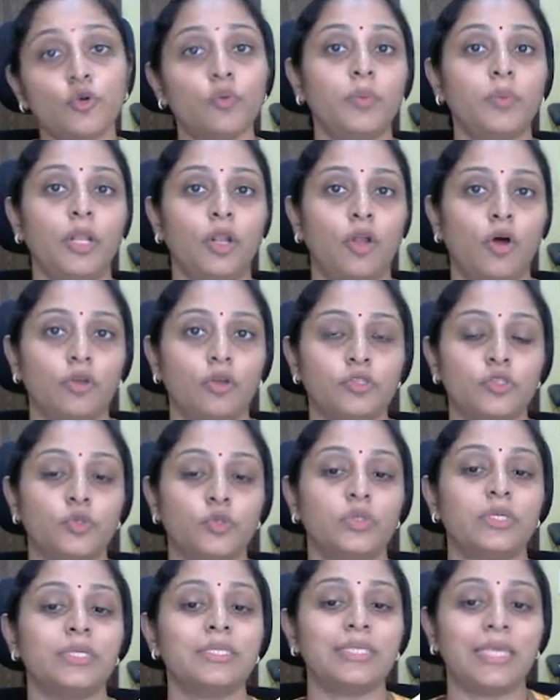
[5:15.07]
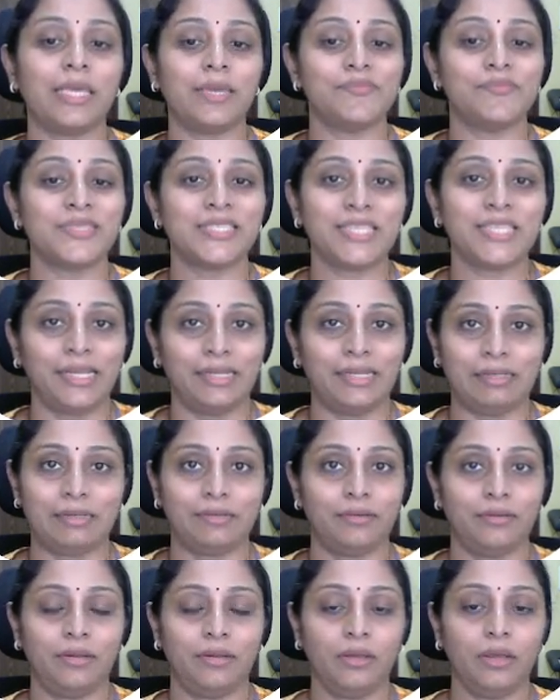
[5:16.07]
belongs to the same set.
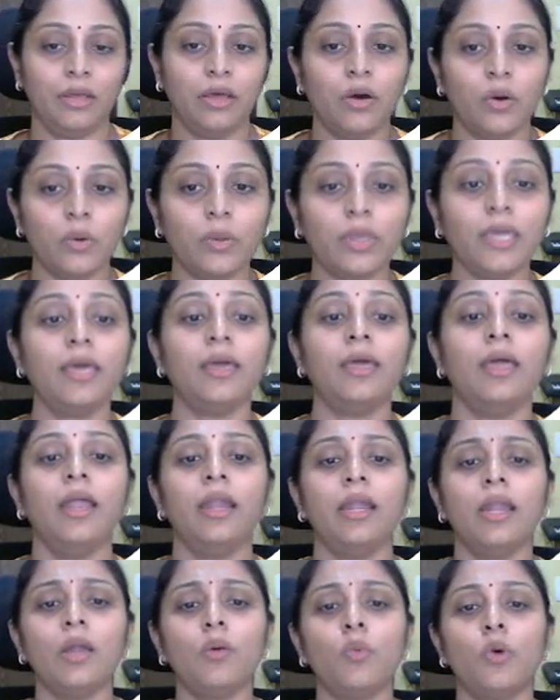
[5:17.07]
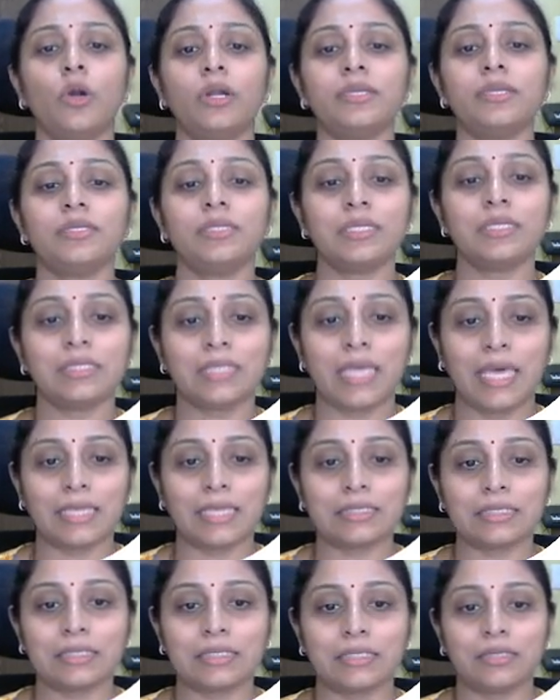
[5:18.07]
Okay. Now what is this
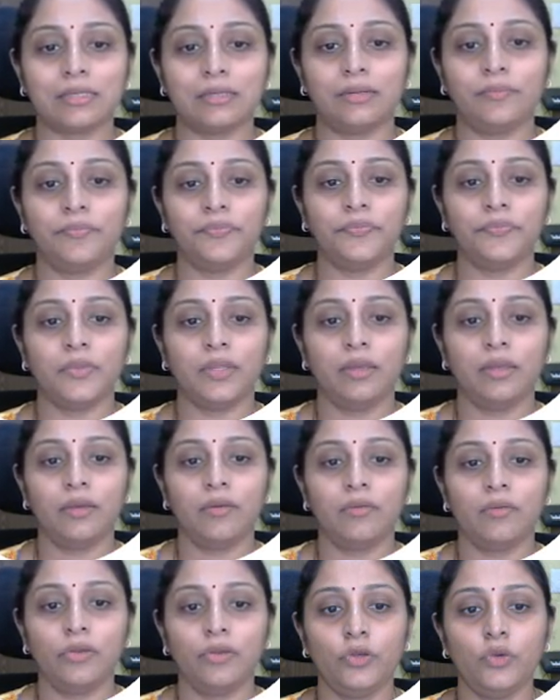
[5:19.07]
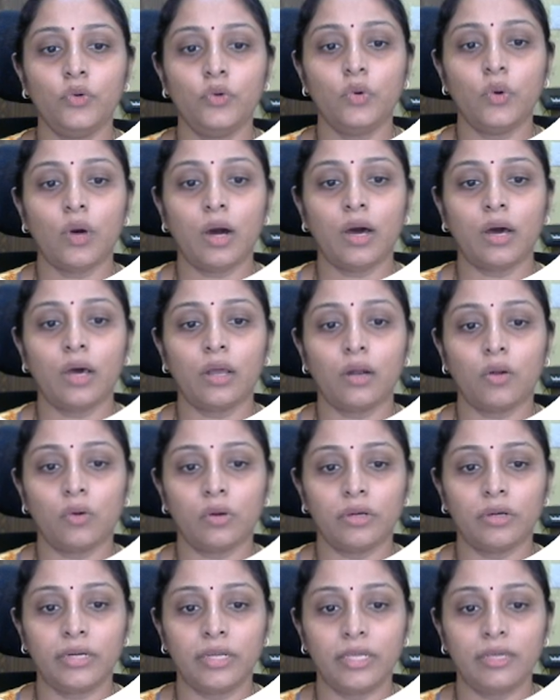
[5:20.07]
S? You are
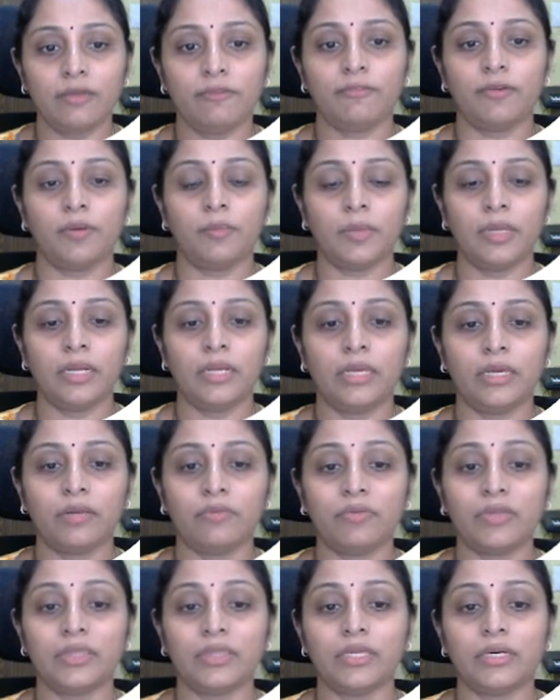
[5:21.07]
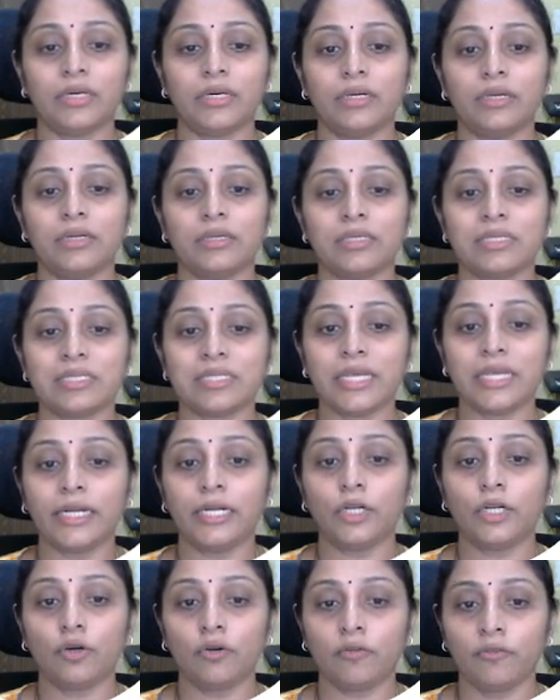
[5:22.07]
already familiar with the set
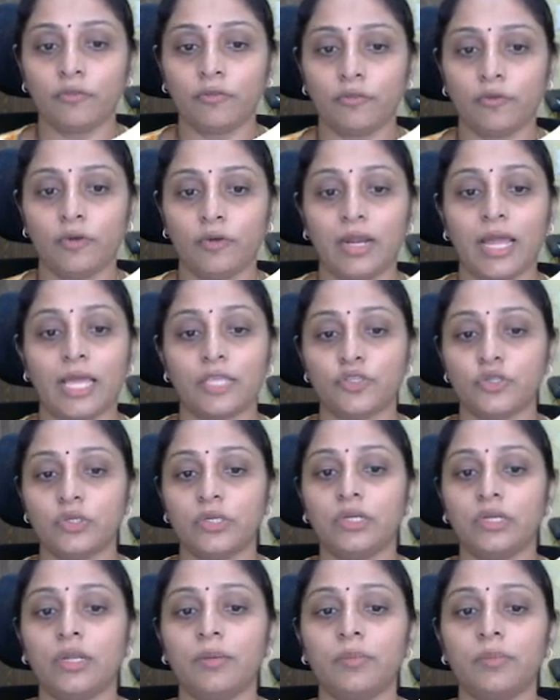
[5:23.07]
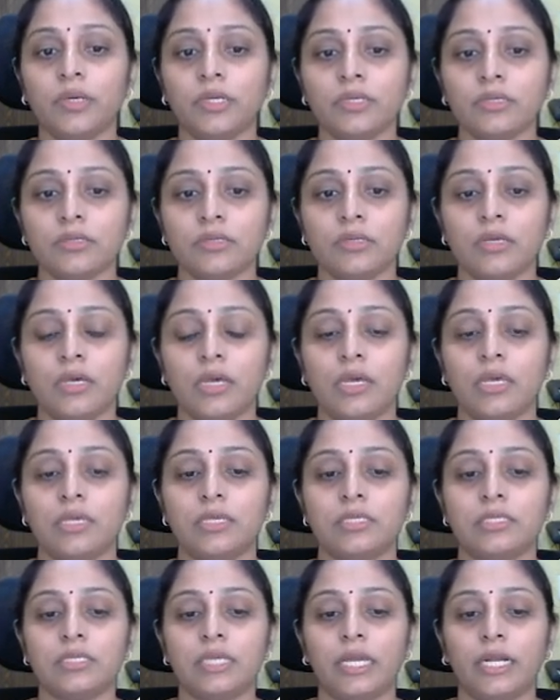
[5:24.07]
of natural numbers,
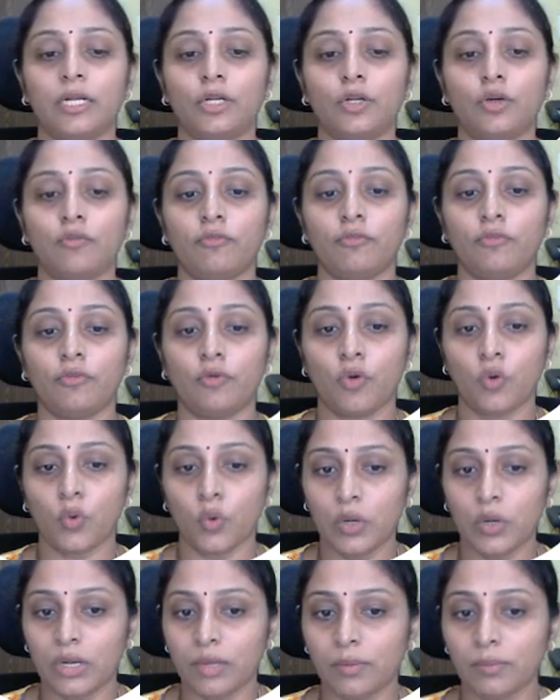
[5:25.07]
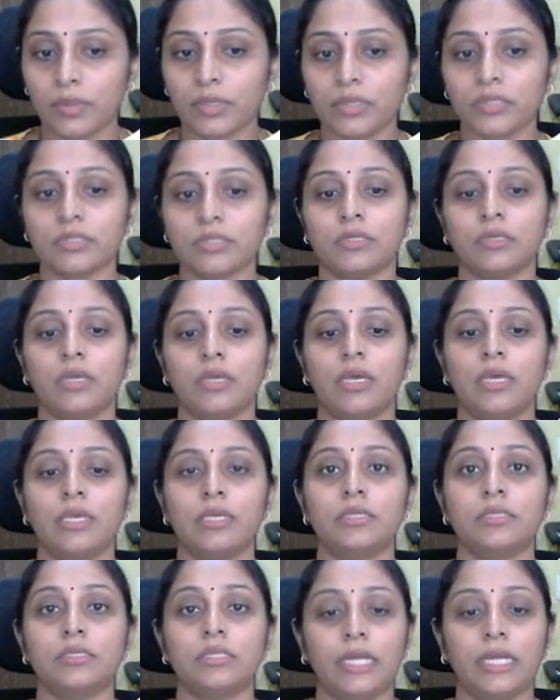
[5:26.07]
set of whole numbers,
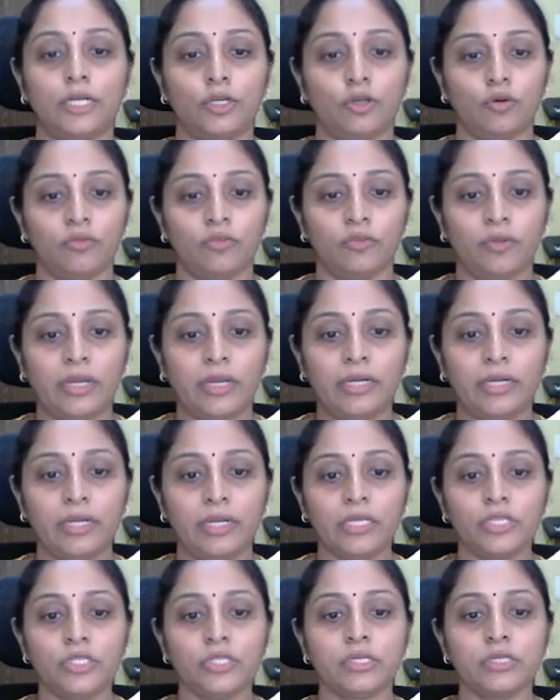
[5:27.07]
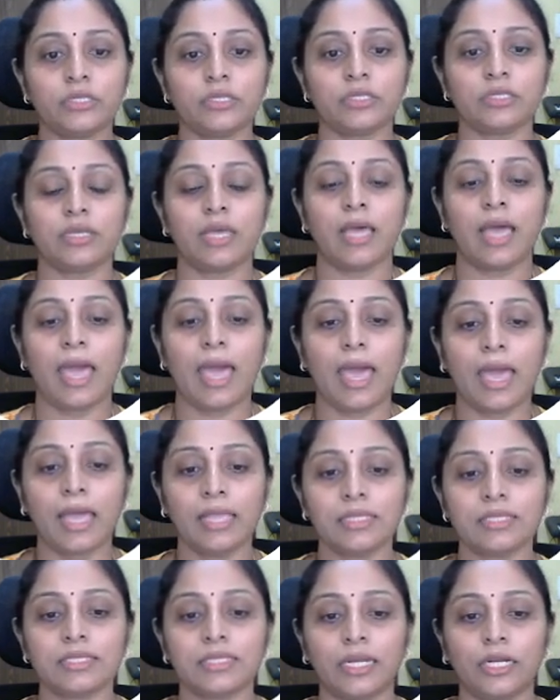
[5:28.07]
set of integers
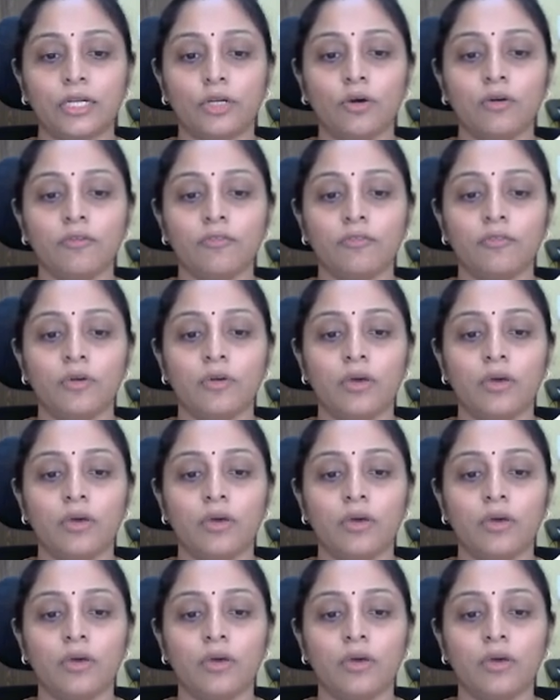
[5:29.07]
and set of